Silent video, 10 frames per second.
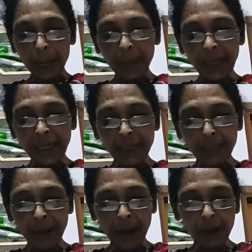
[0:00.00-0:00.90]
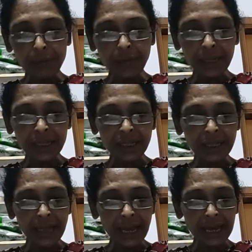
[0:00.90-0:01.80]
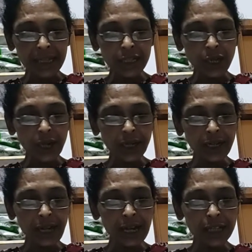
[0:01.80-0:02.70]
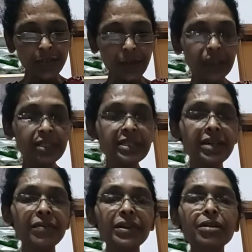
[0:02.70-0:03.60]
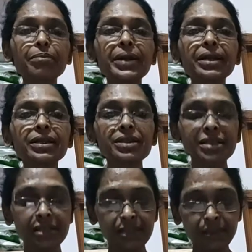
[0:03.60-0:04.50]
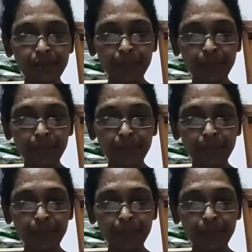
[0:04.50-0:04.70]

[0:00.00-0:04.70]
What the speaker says: Meet the proud mother dash daughter has won several medals.